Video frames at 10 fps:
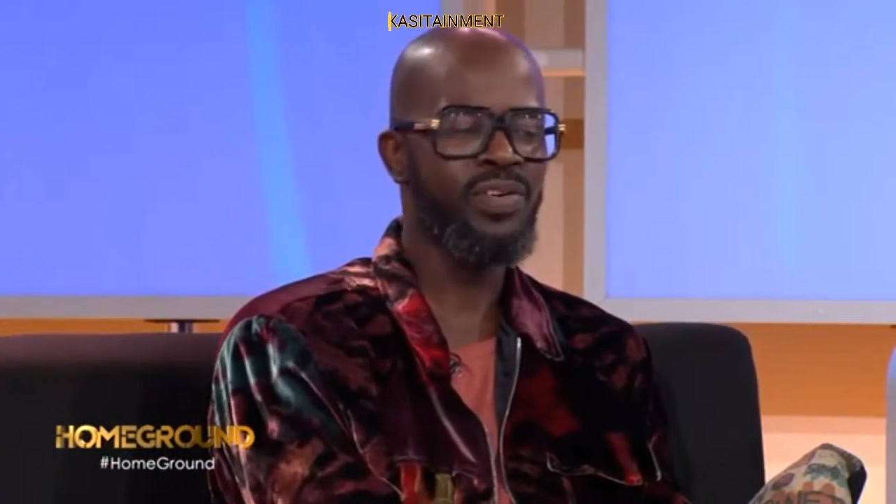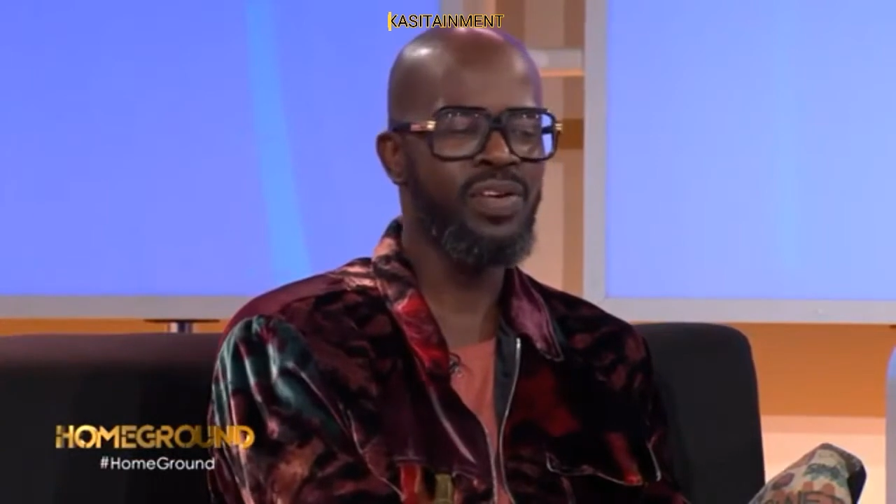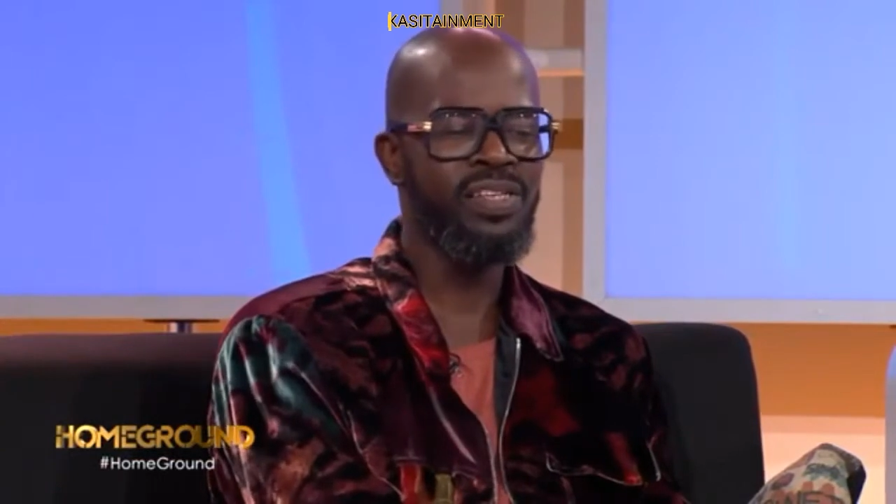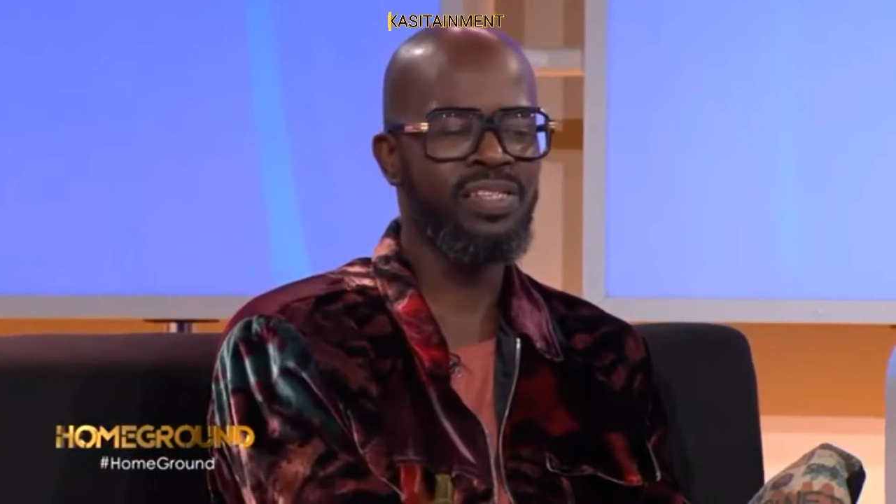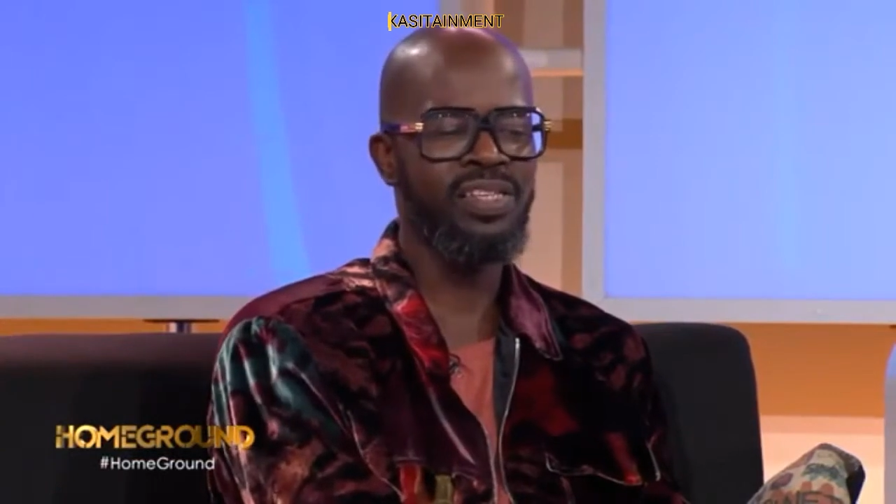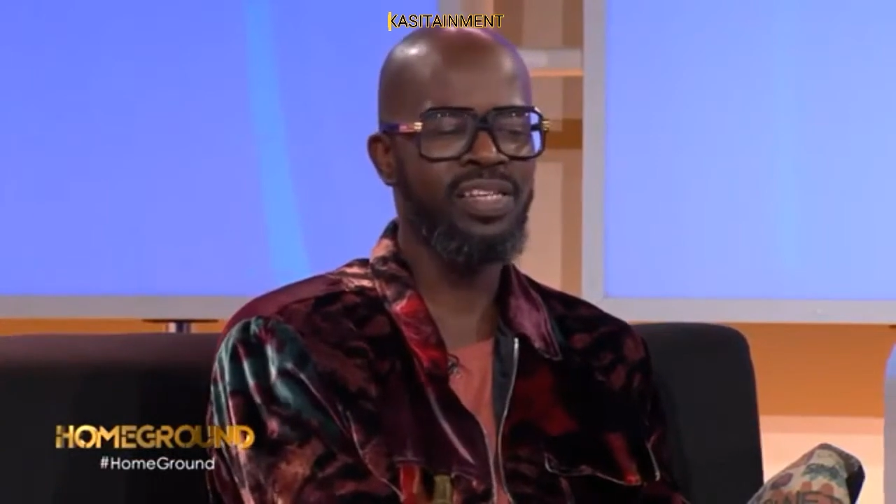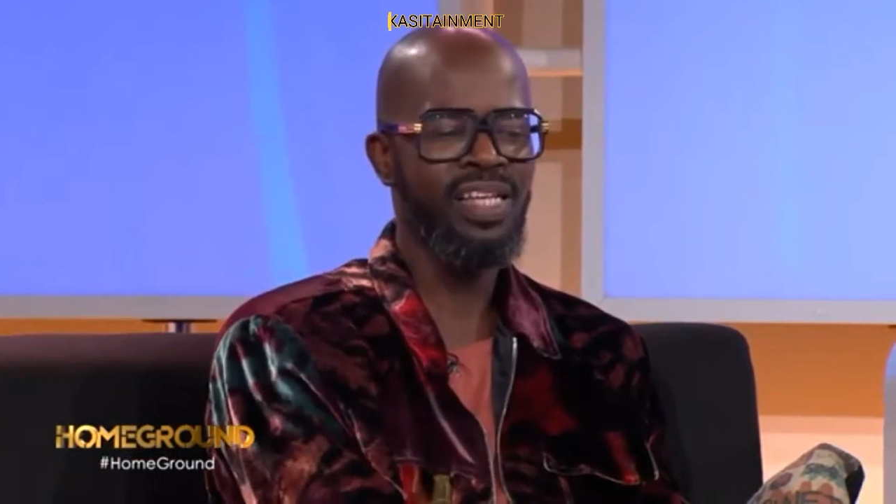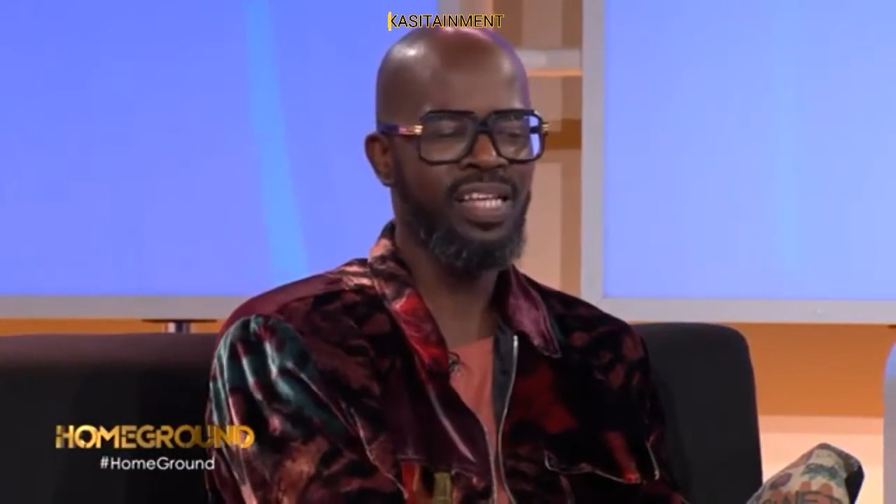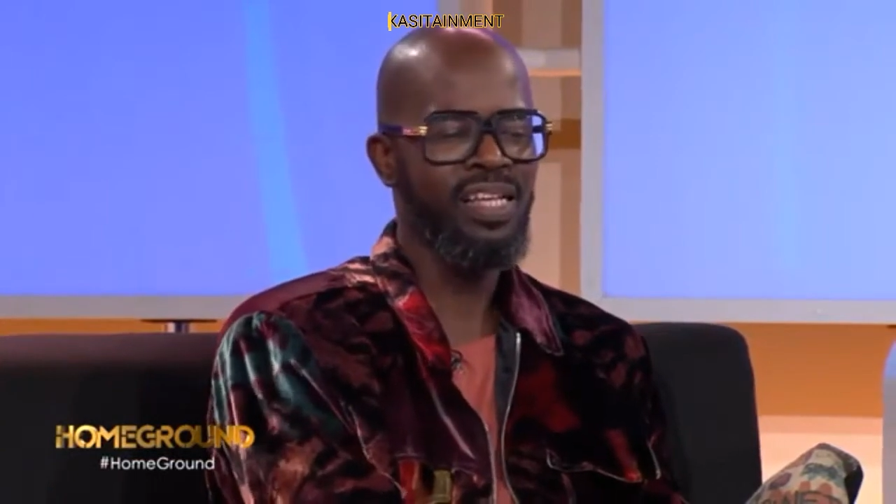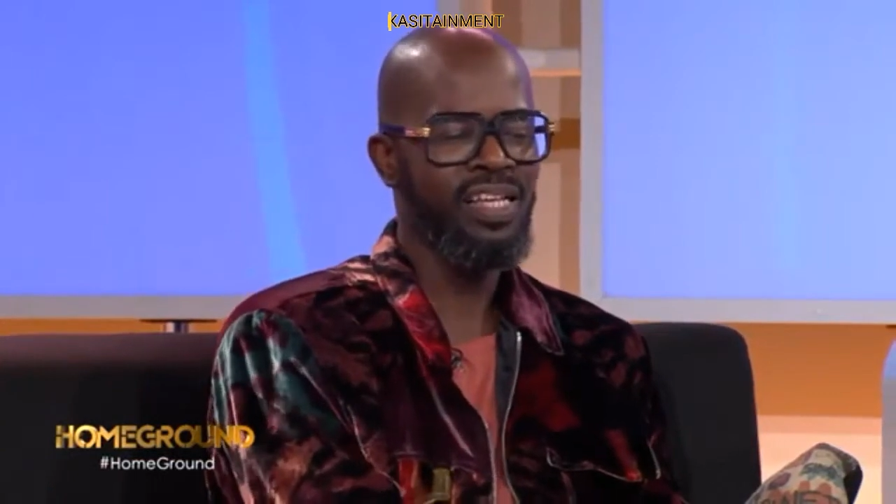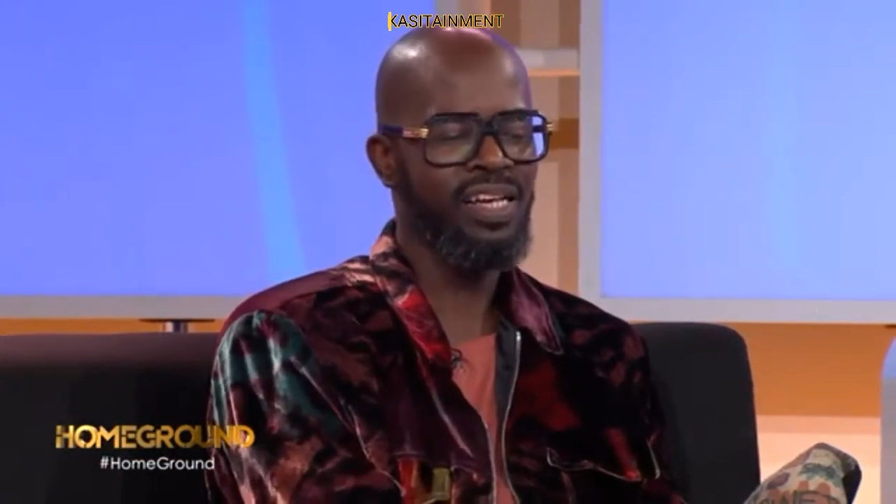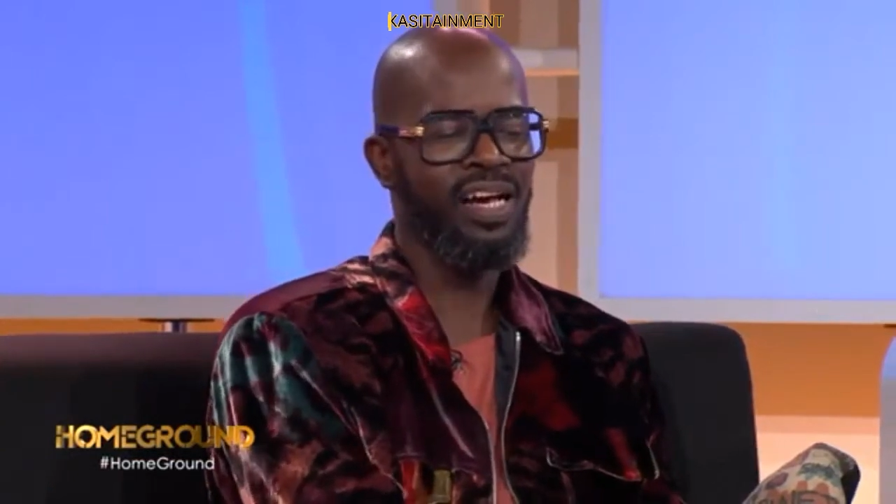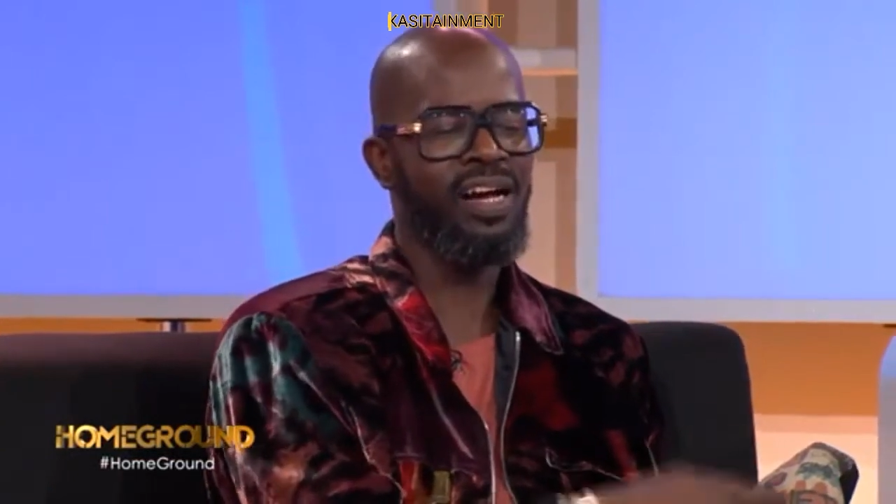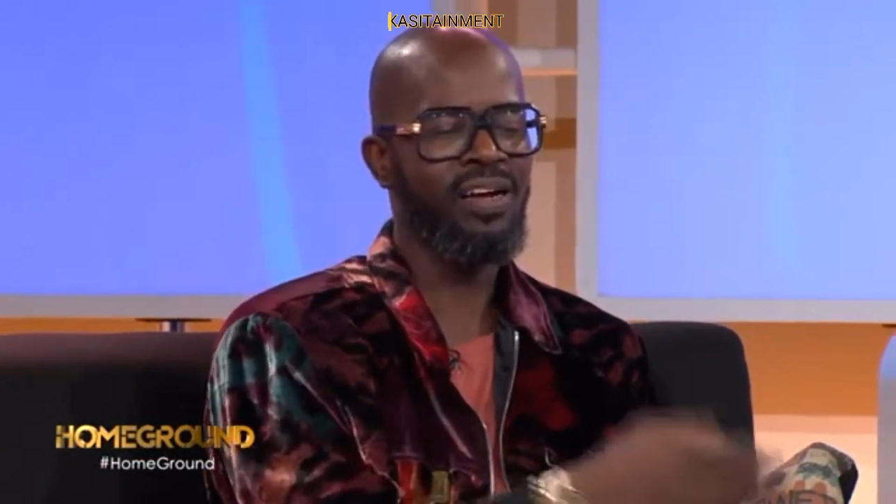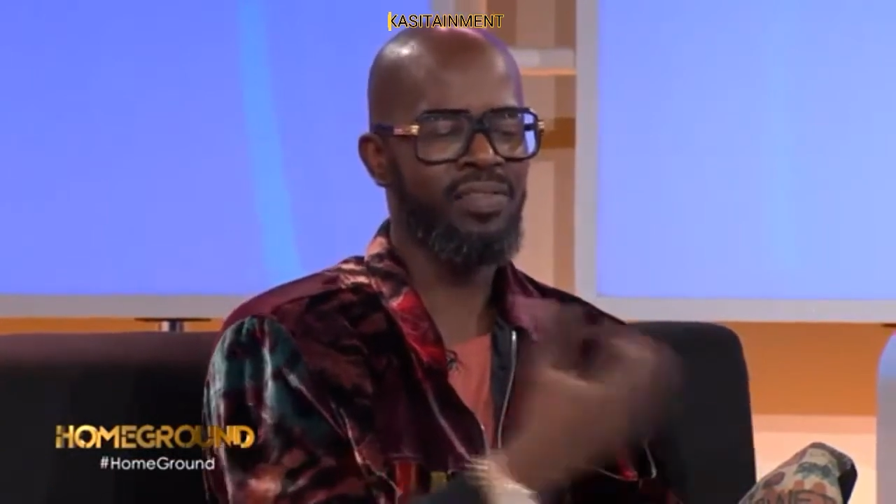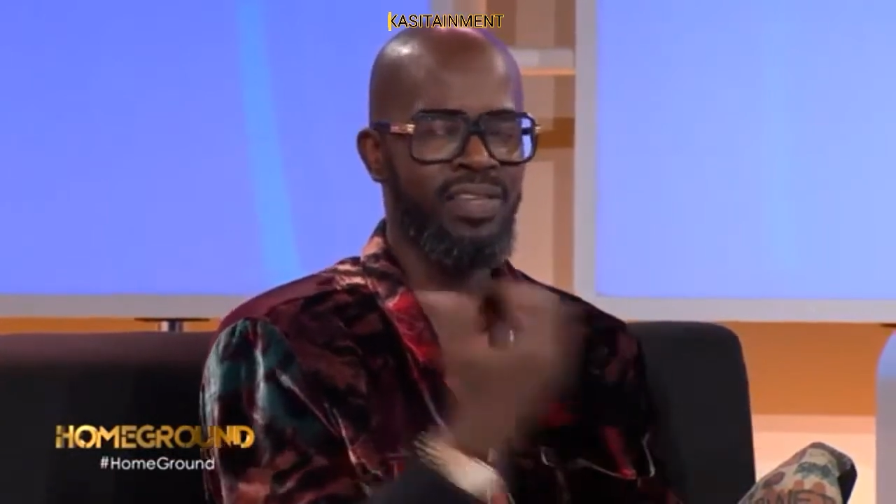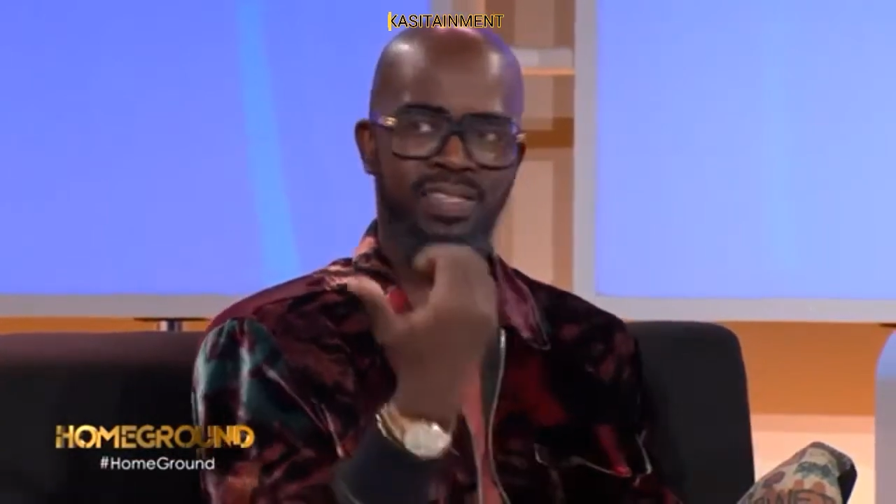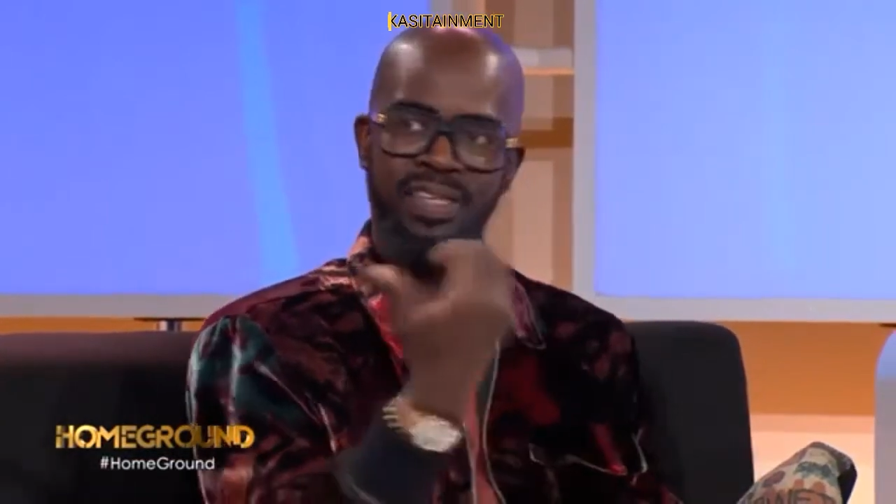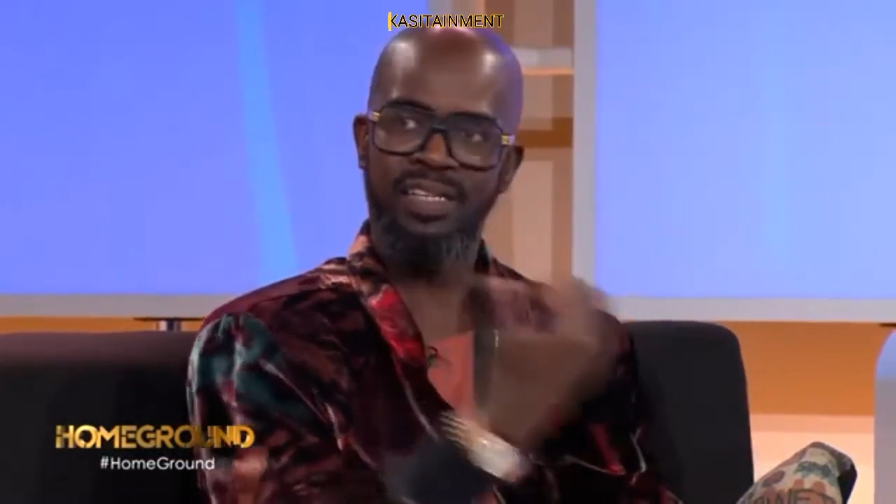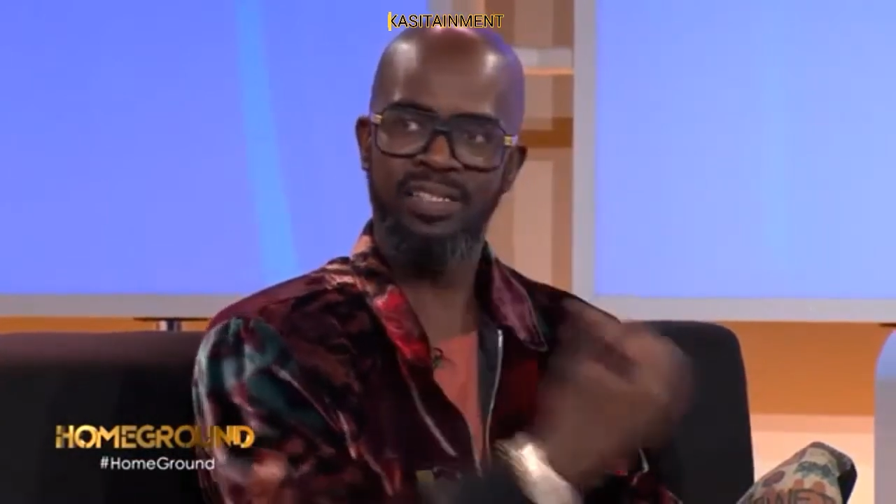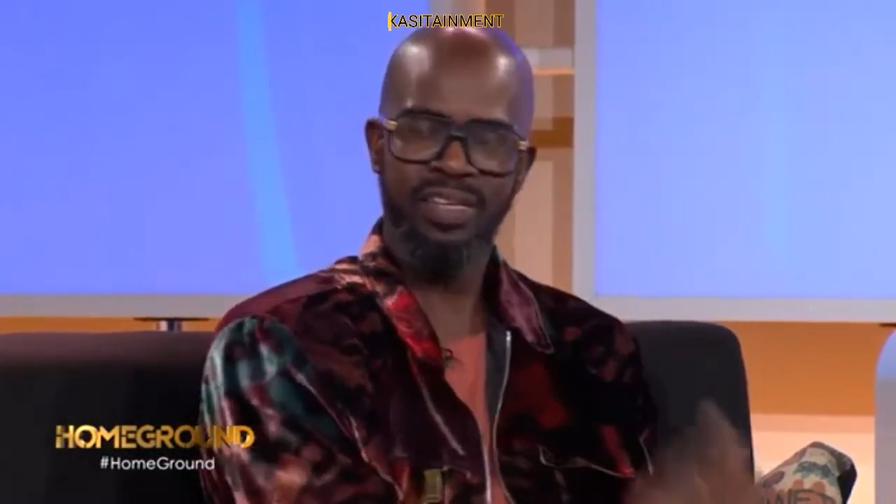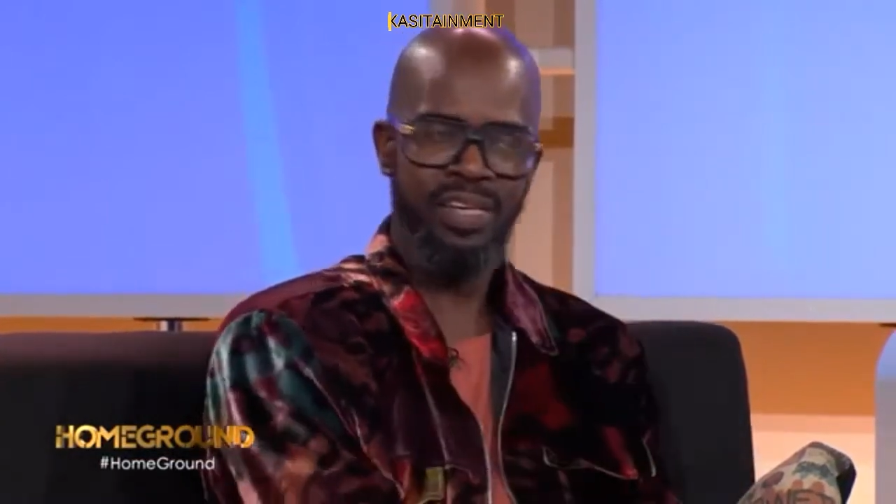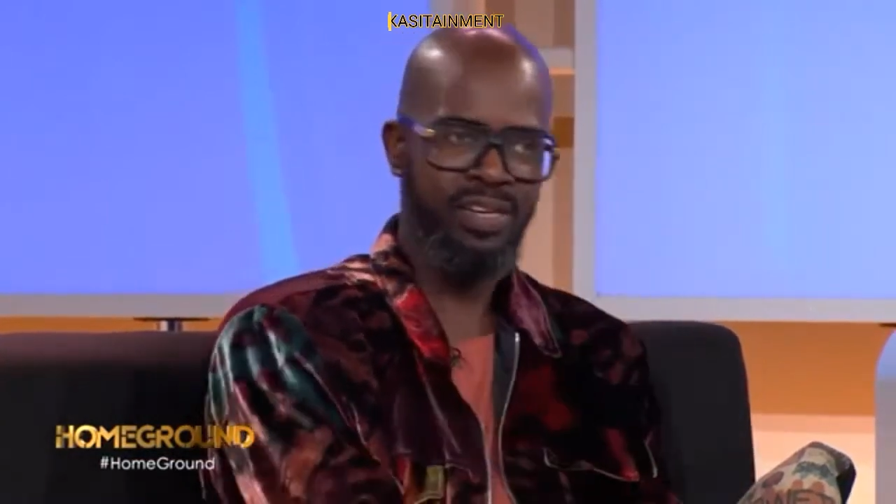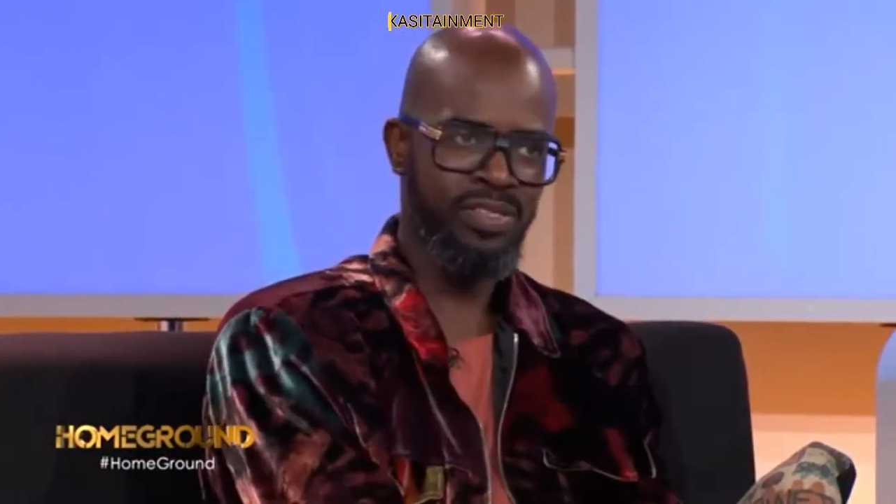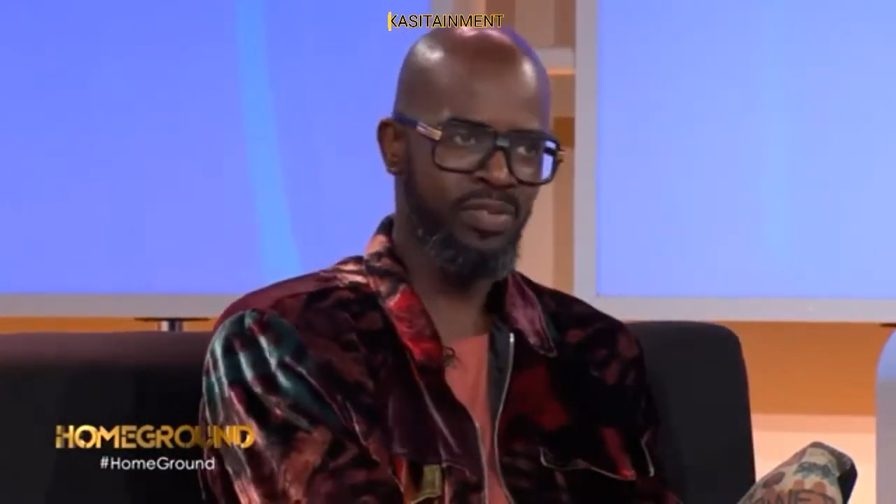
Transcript: Crazy. As